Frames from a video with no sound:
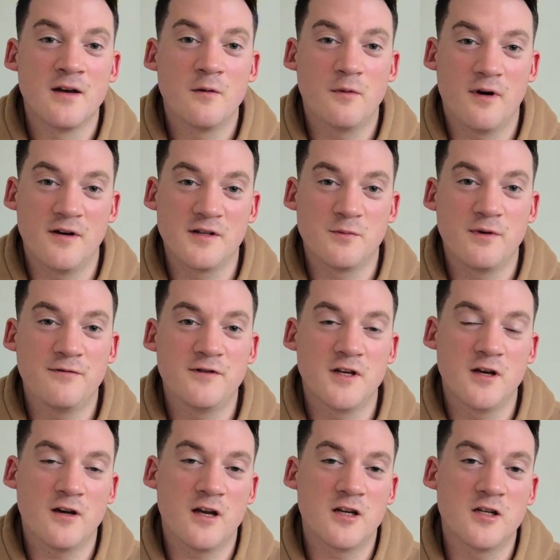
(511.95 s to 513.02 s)
Whereas with
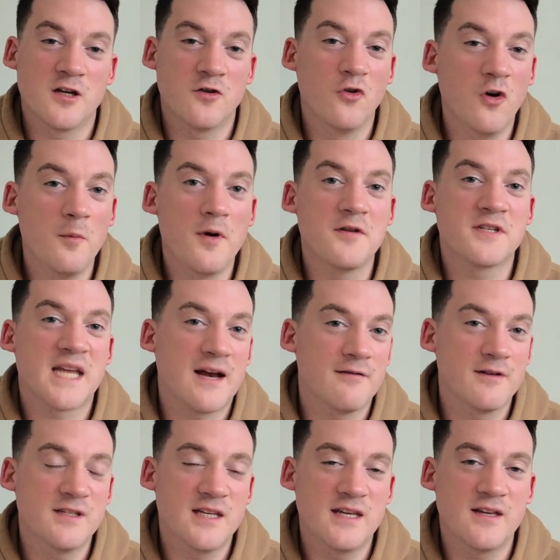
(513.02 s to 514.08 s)
Turkish, you can almost
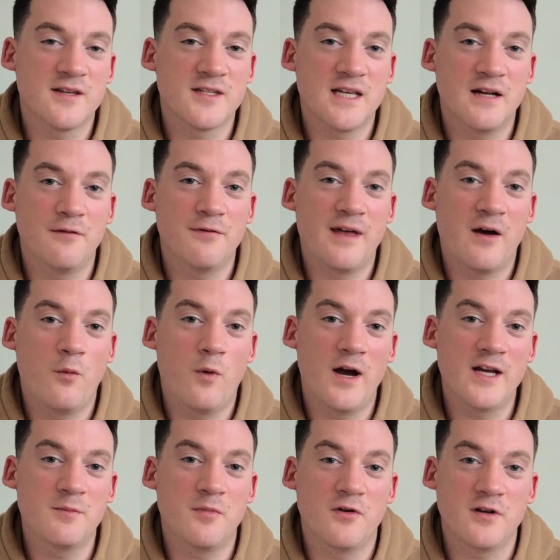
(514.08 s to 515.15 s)
guarantee yourself that
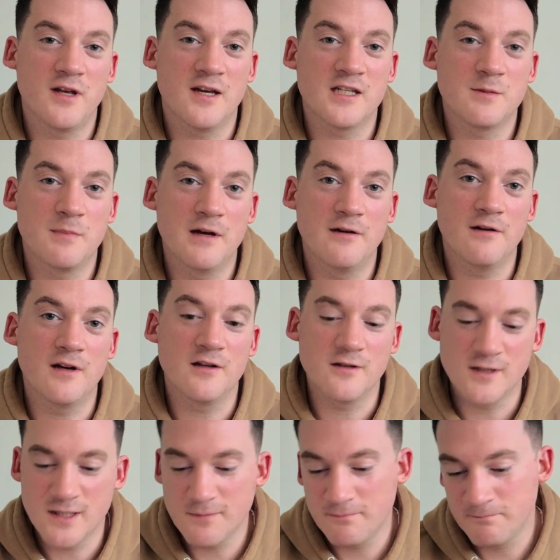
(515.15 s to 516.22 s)
wide body
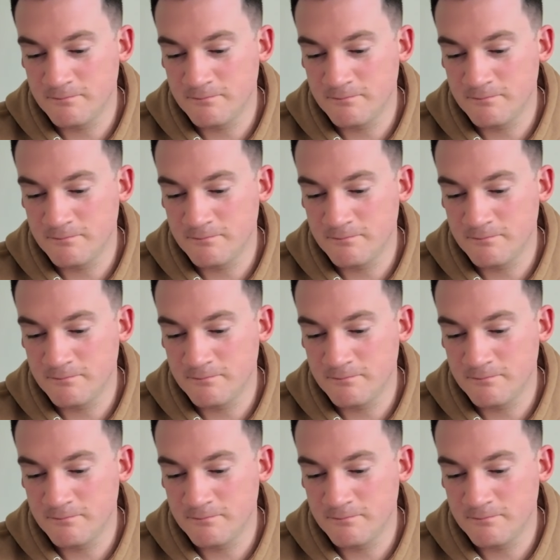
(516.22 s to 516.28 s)
experience.